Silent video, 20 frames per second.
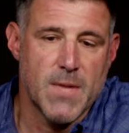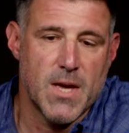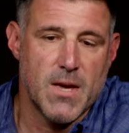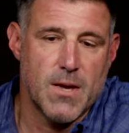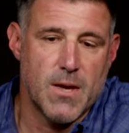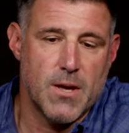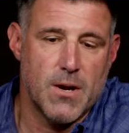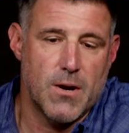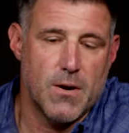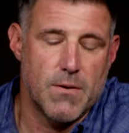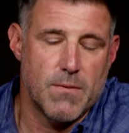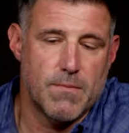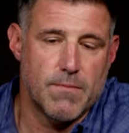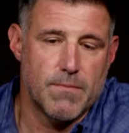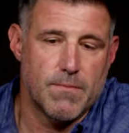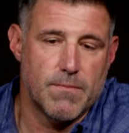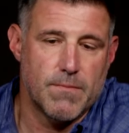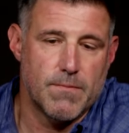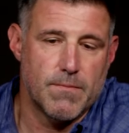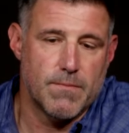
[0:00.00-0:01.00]
know,
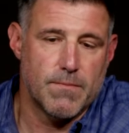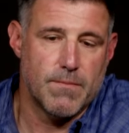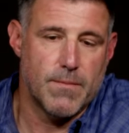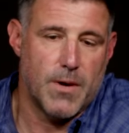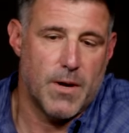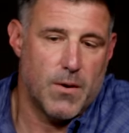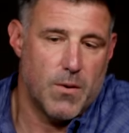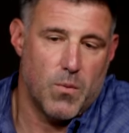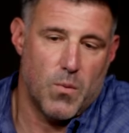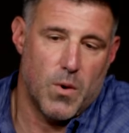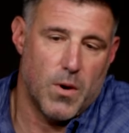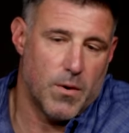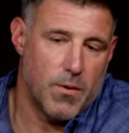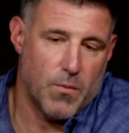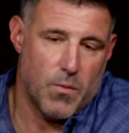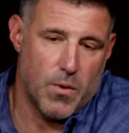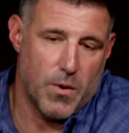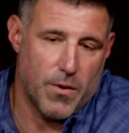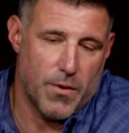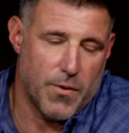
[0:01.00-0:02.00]

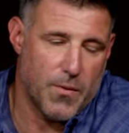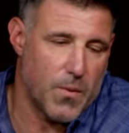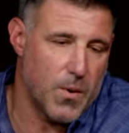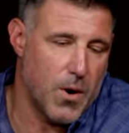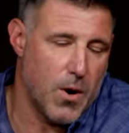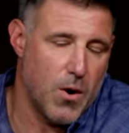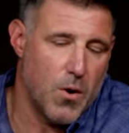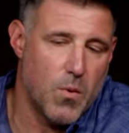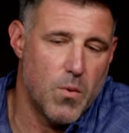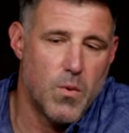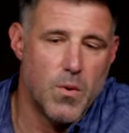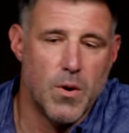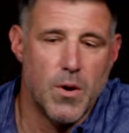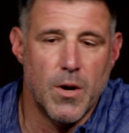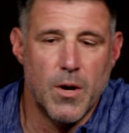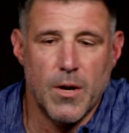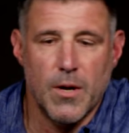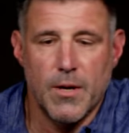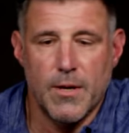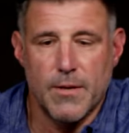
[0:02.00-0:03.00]
one throw
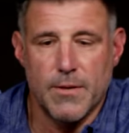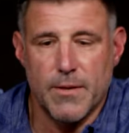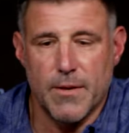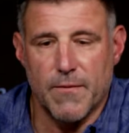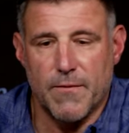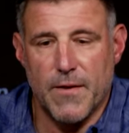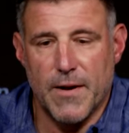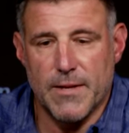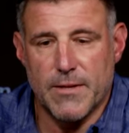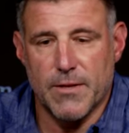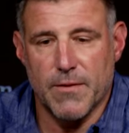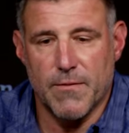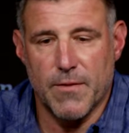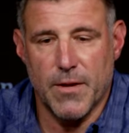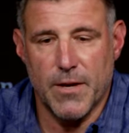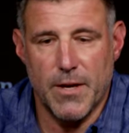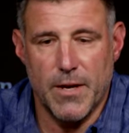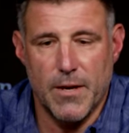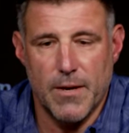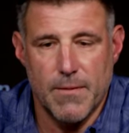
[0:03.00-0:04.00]

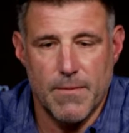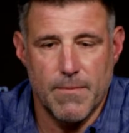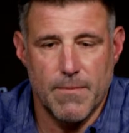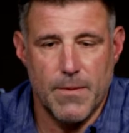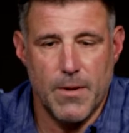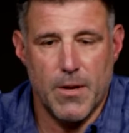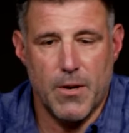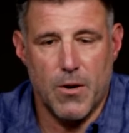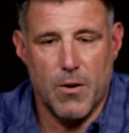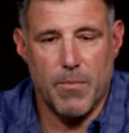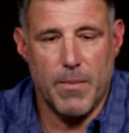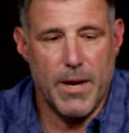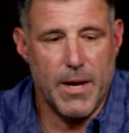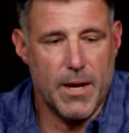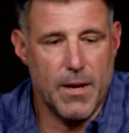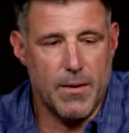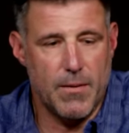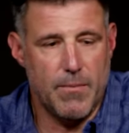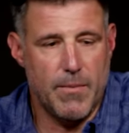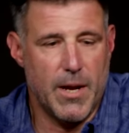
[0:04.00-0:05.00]
defensively, you know,
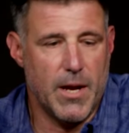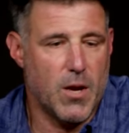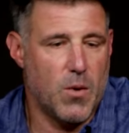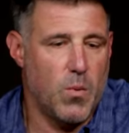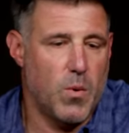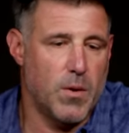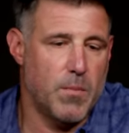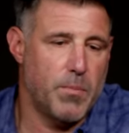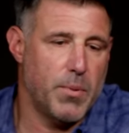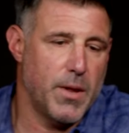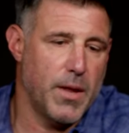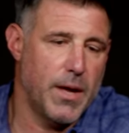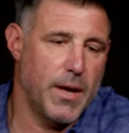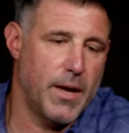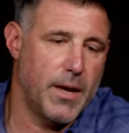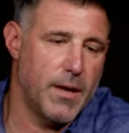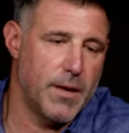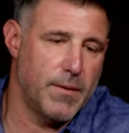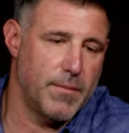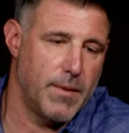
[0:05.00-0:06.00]
making one
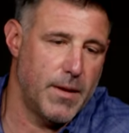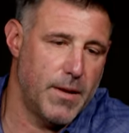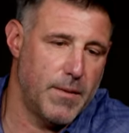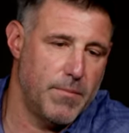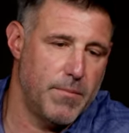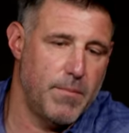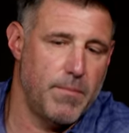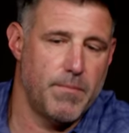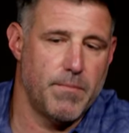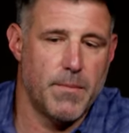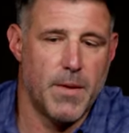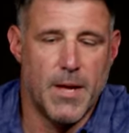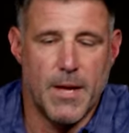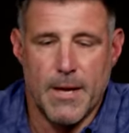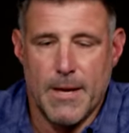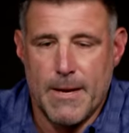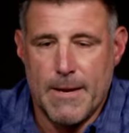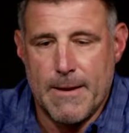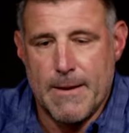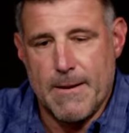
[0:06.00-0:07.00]
play and
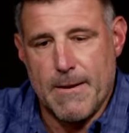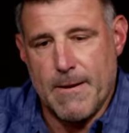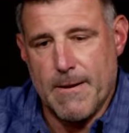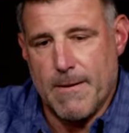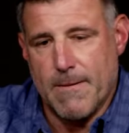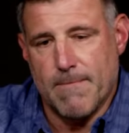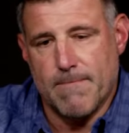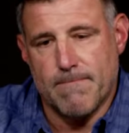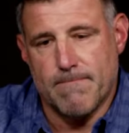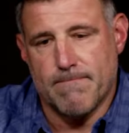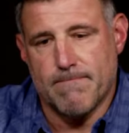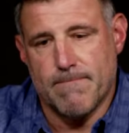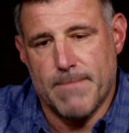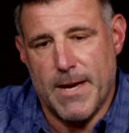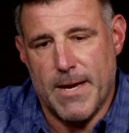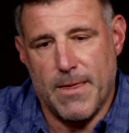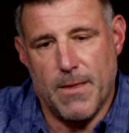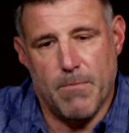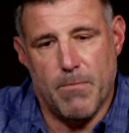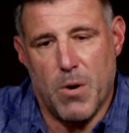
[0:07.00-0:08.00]
you know,
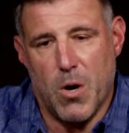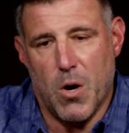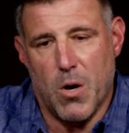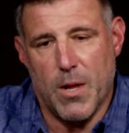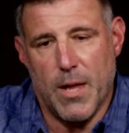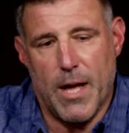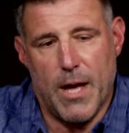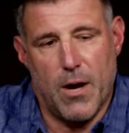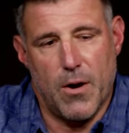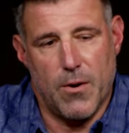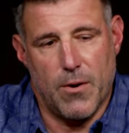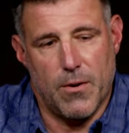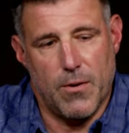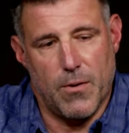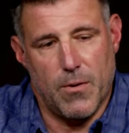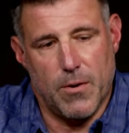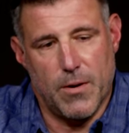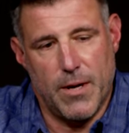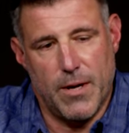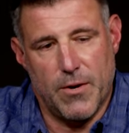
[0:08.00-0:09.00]
hitting the ball out
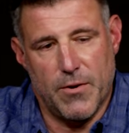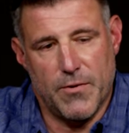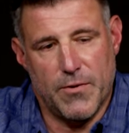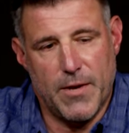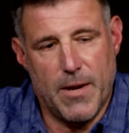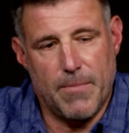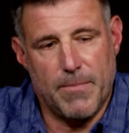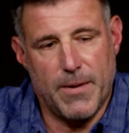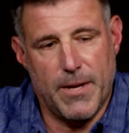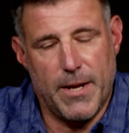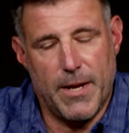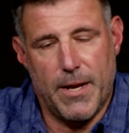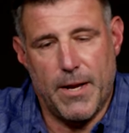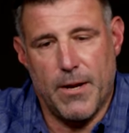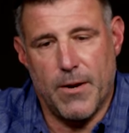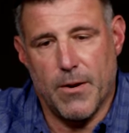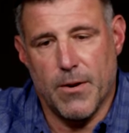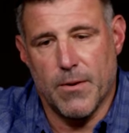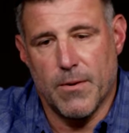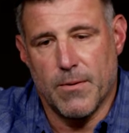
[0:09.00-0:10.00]
or intercepting
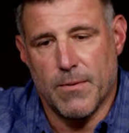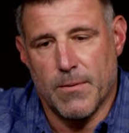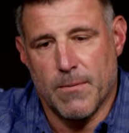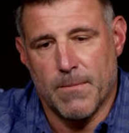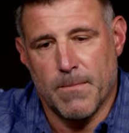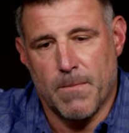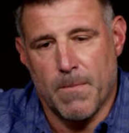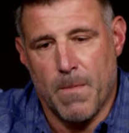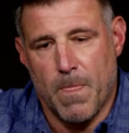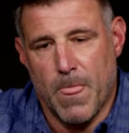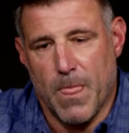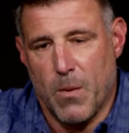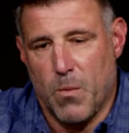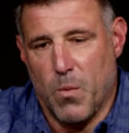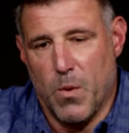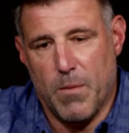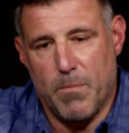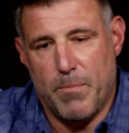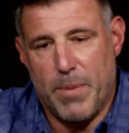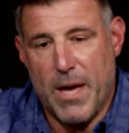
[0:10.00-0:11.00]
it, or
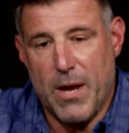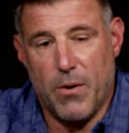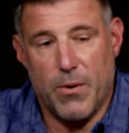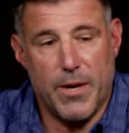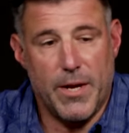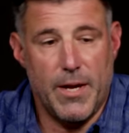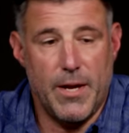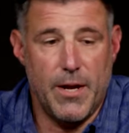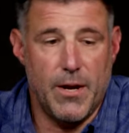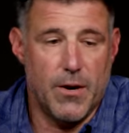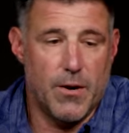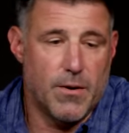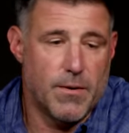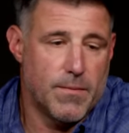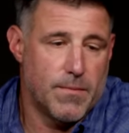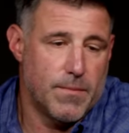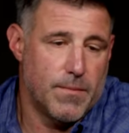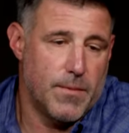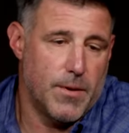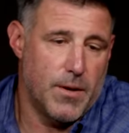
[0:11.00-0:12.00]
one penalty here.
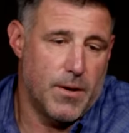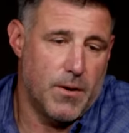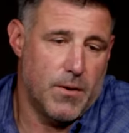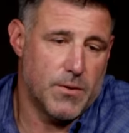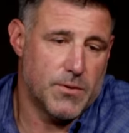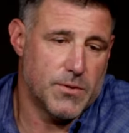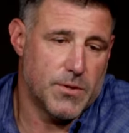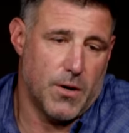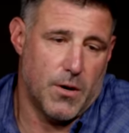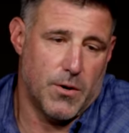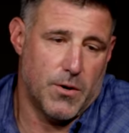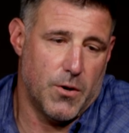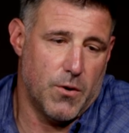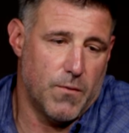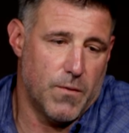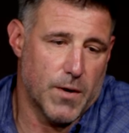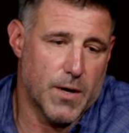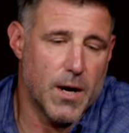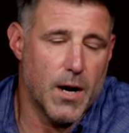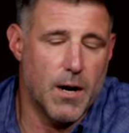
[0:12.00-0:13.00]
You know, it's hard to
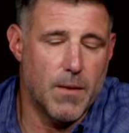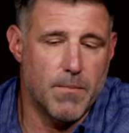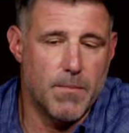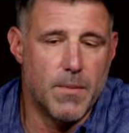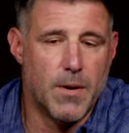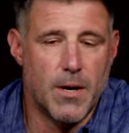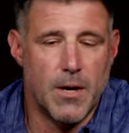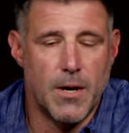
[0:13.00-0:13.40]
overcome,